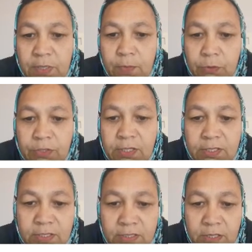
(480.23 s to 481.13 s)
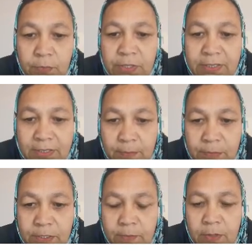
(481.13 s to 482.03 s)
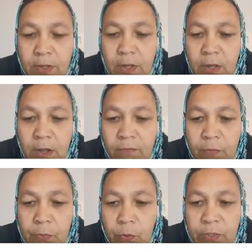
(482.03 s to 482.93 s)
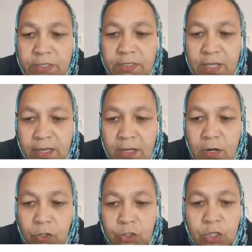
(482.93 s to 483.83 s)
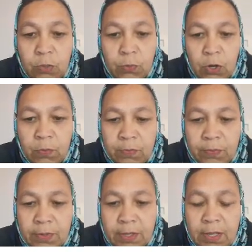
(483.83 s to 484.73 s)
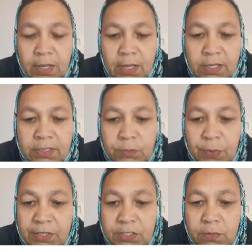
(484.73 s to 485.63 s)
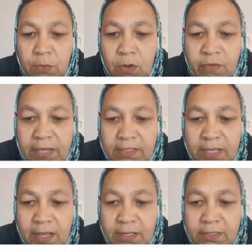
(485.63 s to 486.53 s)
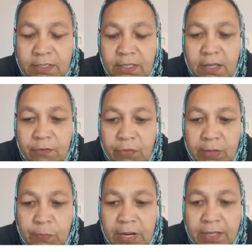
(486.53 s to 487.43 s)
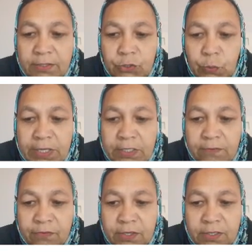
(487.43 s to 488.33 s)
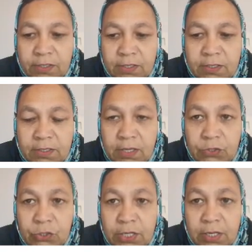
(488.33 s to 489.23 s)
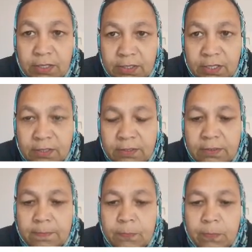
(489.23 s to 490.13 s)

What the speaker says: the most disturbing symptom of a broader psychological problem, a spectrum of anxiety that plagues 21st century teens.